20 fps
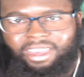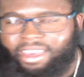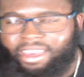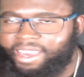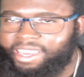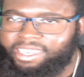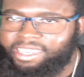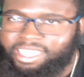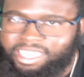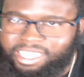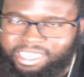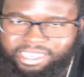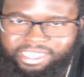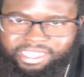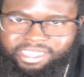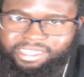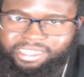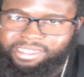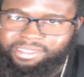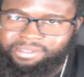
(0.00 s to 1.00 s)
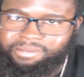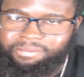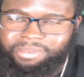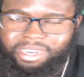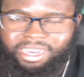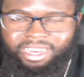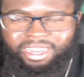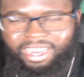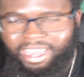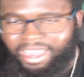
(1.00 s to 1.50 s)
18,
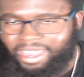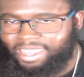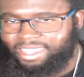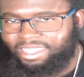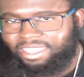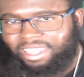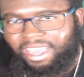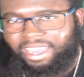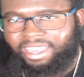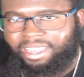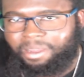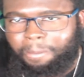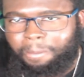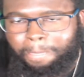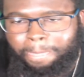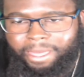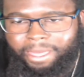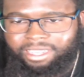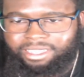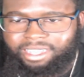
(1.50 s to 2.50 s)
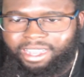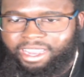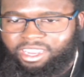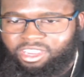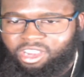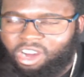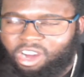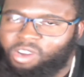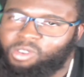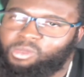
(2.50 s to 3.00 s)
but like it's like
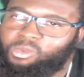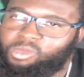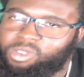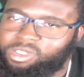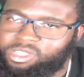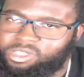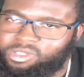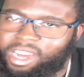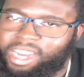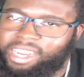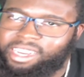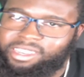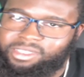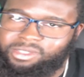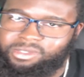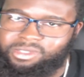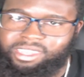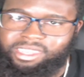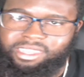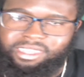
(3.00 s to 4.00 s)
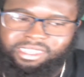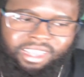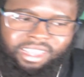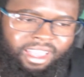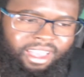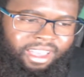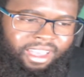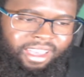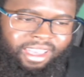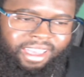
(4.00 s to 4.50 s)
y'all were trying to do this,
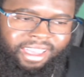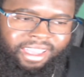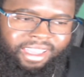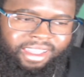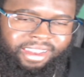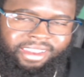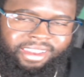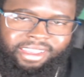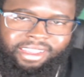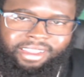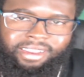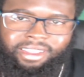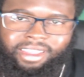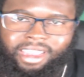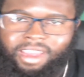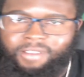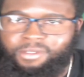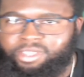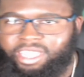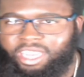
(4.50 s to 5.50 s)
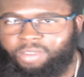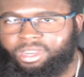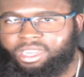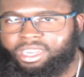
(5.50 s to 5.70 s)
and then everything with